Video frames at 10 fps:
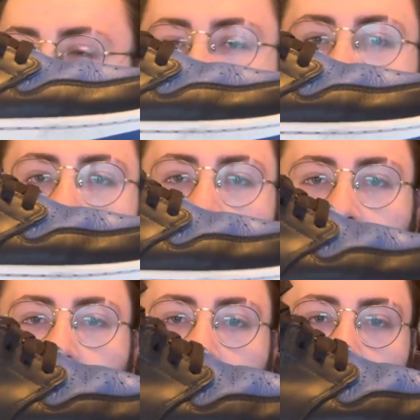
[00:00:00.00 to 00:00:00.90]
I would get
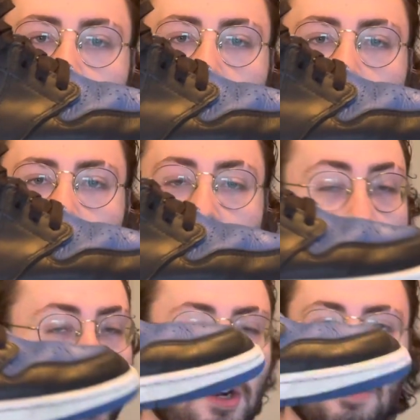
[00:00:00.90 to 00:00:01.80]
these. I
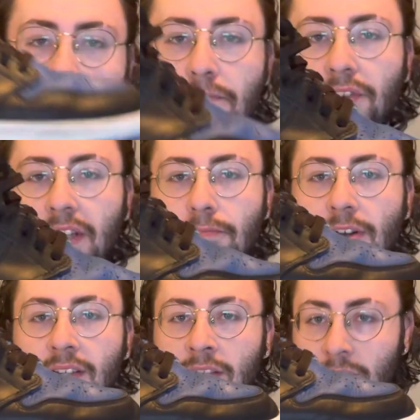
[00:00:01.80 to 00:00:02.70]
had gotten my birthday
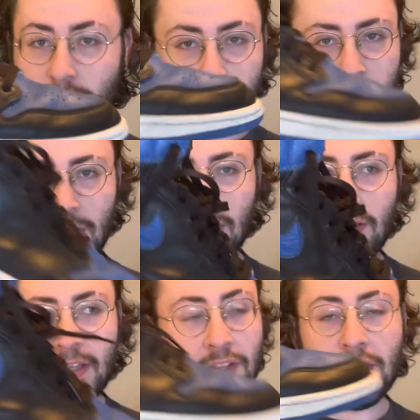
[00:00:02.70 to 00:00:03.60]
present earlier
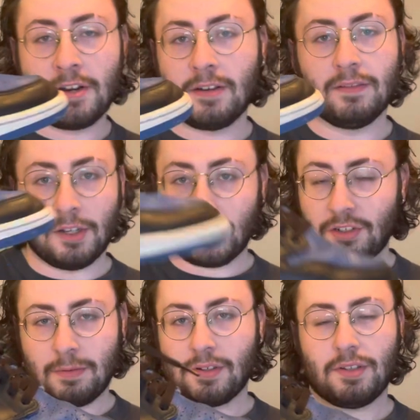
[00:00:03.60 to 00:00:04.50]
in the year, in
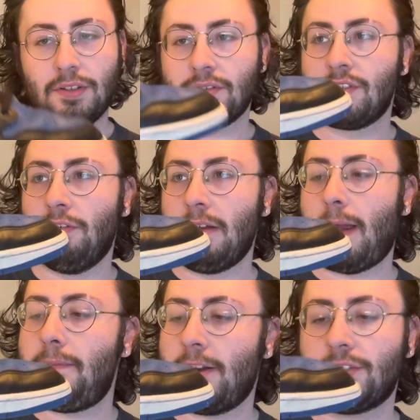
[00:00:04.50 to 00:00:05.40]
October, so there was no way my
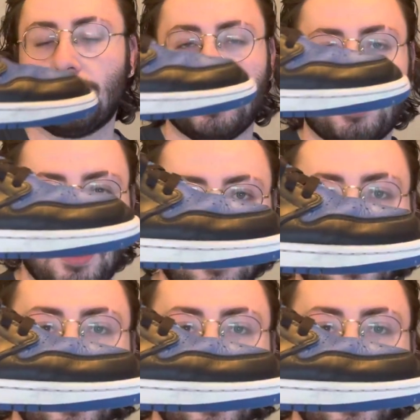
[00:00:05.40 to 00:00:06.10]
parents were dishing out